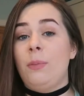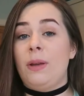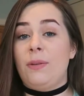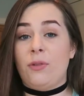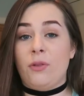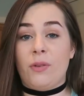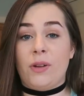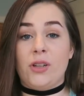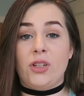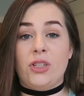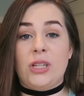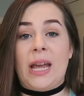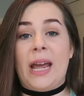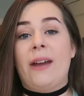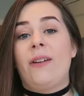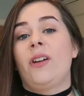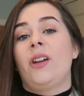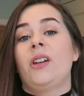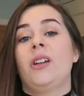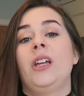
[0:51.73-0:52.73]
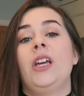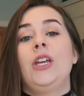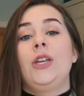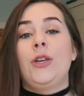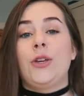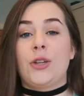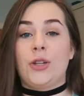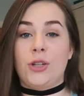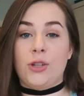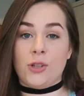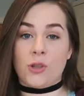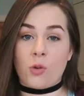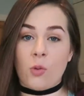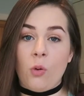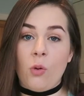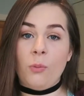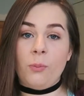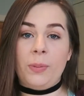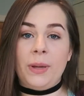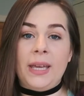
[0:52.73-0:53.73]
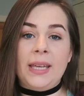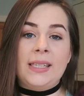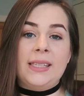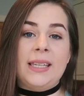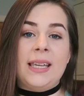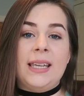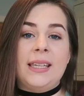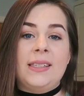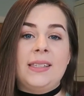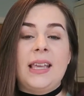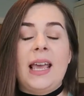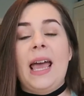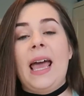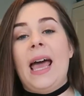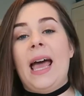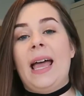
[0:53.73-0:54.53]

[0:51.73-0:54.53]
But if you're vegetarian, you can use corn pieces.